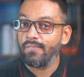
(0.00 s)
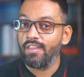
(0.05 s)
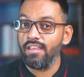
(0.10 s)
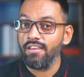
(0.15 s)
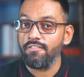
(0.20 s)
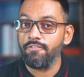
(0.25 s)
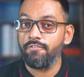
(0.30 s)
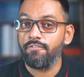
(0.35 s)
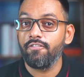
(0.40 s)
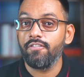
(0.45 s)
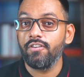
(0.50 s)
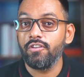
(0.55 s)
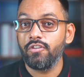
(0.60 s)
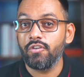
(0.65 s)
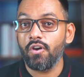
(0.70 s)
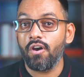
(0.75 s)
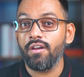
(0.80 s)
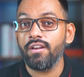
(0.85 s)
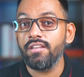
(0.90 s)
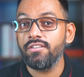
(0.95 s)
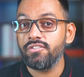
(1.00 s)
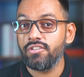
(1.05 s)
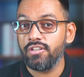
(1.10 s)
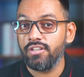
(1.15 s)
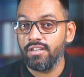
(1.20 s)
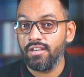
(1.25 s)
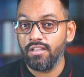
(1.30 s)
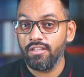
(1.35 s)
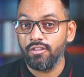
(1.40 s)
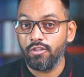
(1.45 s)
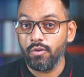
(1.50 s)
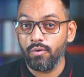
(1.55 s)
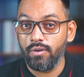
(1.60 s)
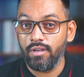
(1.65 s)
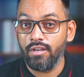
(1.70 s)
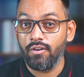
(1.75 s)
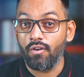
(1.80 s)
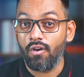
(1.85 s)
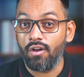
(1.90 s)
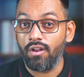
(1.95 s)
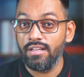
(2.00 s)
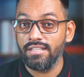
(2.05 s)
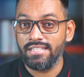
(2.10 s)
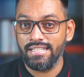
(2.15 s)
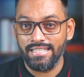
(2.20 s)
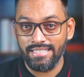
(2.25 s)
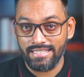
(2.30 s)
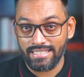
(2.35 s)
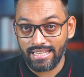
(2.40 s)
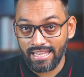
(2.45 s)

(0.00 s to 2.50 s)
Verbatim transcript: if your engineering theory knowledge is